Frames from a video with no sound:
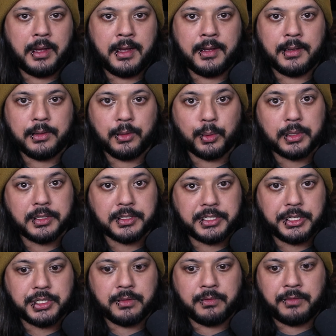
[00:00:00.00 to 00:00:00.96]

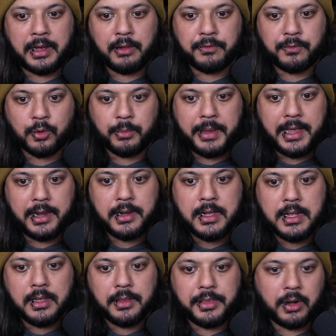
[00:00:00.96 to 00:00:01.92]
localization file format.
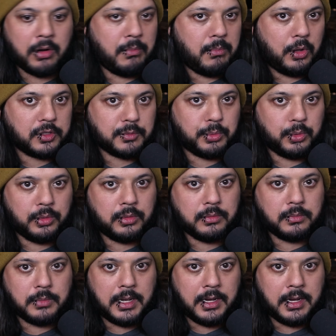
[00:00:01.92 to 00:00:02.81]
There are multiple